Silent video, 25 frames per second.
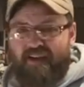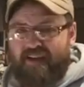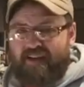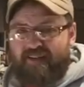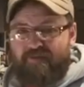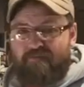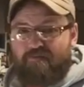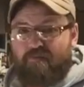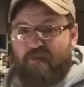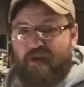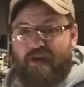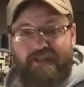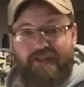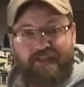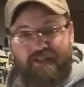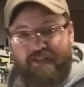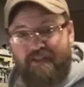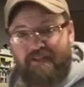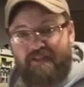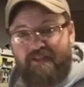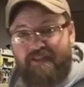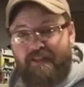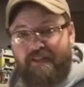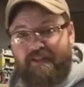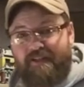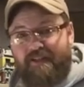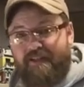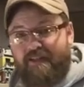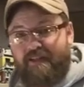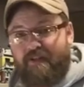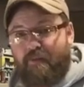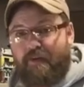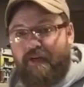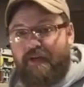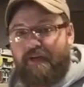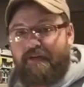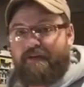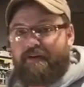much earlier in the
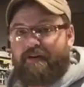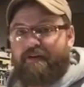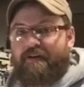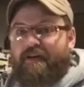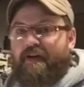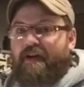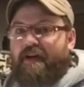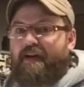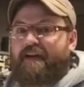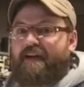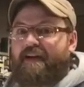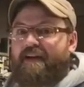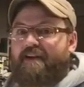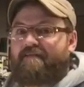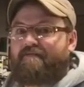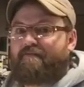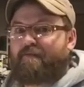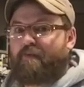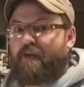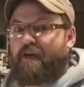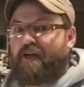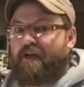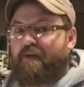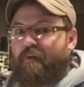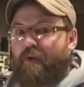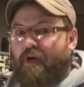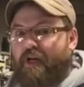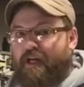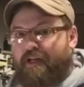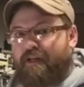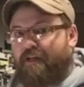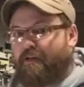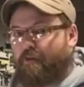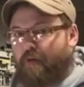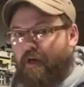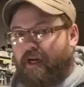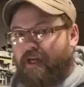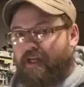week, and I've been waiting
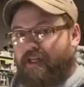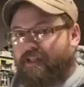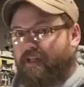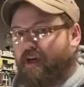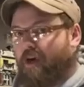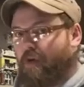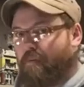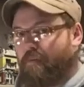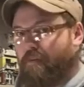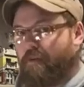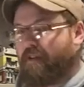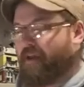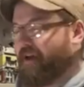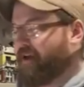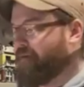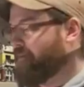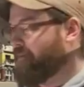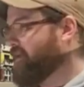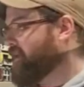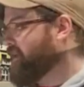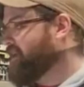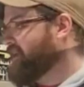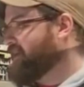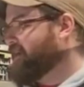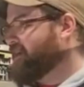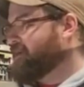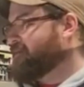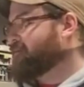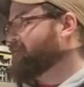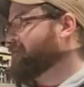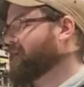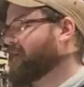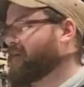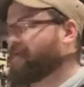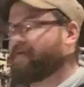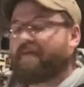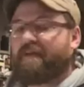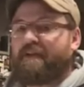and waiting to open them, but
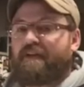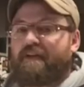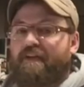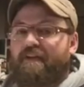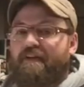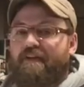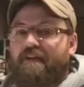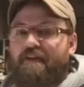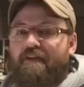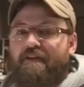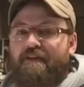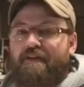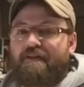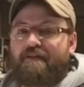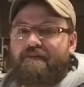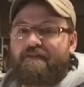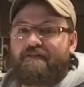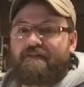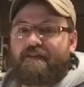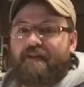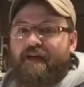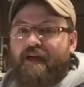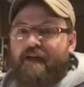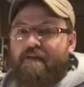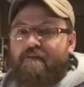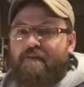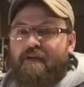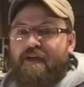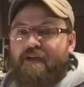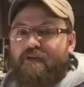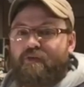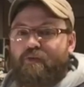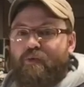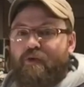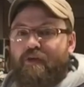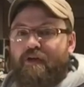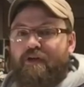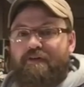I figured I may
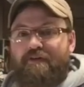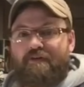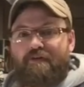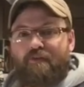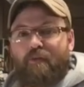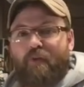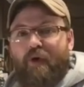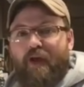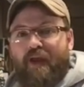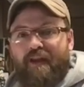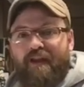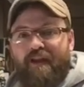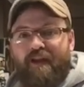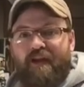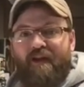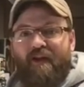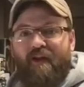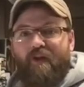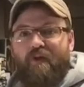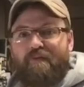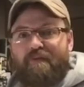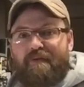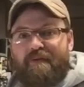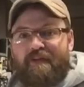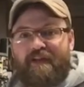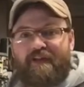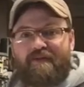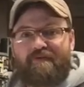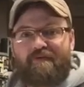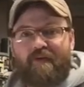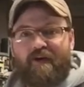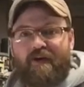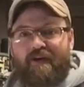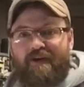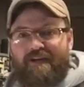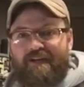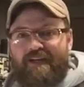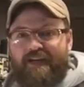as well wait and open them
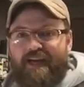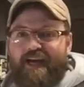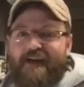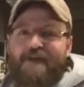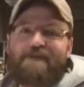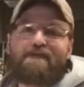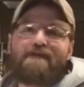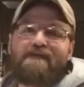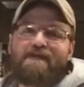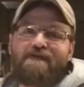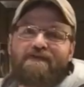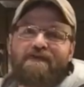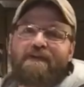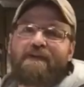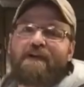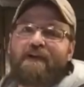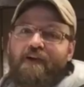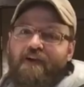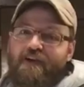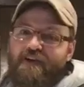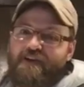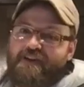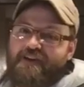on camera for all